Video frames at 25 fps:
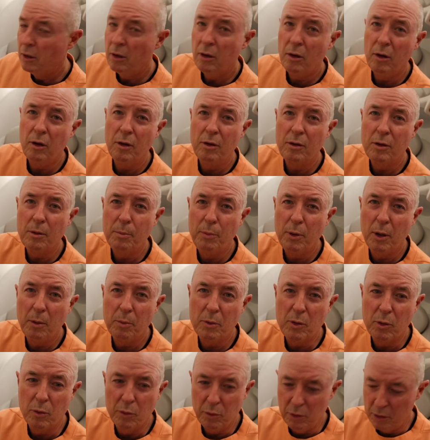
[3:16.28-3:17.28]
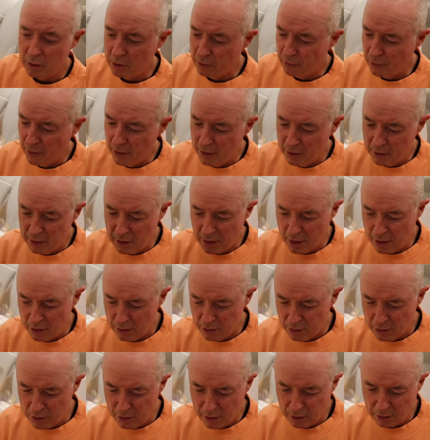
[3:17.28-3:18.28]
oh, the popcorn is
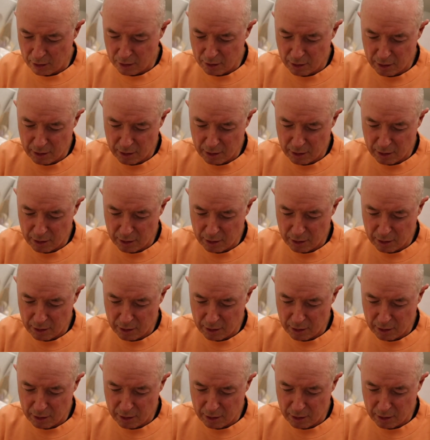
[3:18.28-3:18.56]
fantastic.